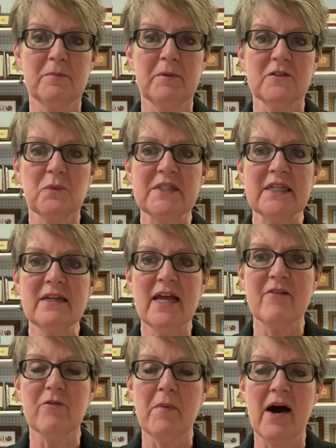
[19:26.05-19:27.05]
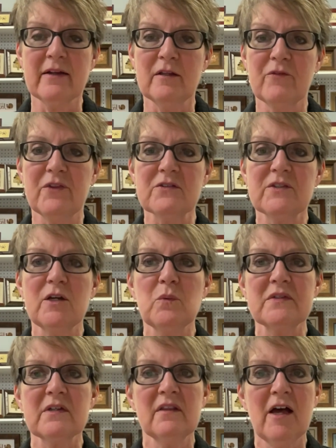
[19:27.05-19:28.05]
because we didn't have a model of this. It
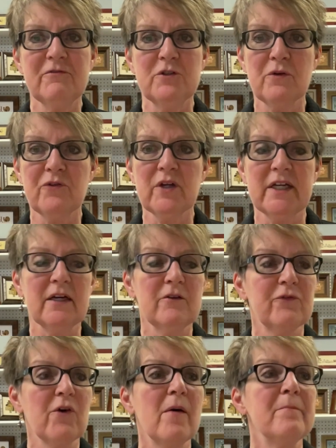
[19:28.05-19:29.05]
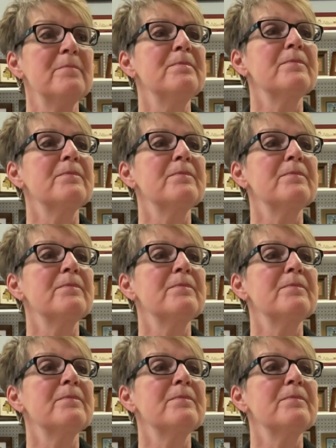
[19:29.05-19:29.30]
was a leftover kit from